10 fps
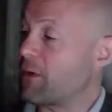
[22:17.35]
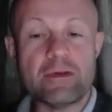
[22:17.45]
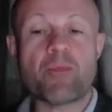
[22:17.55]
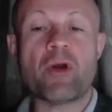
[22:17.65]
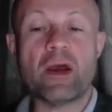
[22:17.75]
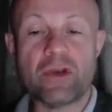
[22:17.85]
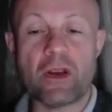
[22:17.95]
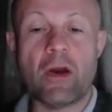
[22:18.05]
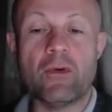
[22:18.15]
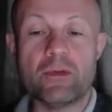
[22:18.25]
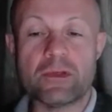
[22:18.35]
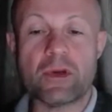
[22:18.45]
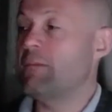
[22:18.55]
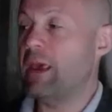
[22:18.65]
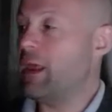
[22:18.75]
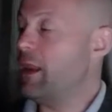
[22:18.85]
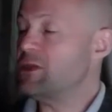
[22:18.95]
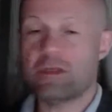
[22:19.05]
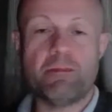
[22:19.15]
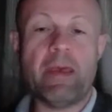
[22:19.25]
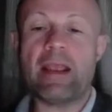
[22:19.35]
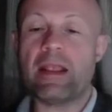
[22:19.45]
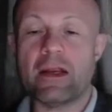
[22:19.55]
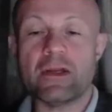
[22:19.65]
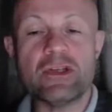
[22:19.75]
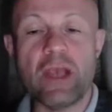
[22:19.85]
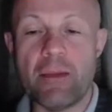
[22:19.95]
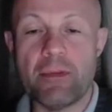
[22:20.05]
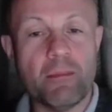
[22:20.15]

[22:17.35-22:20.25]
how's the project going? Man, it's just banged out of shape.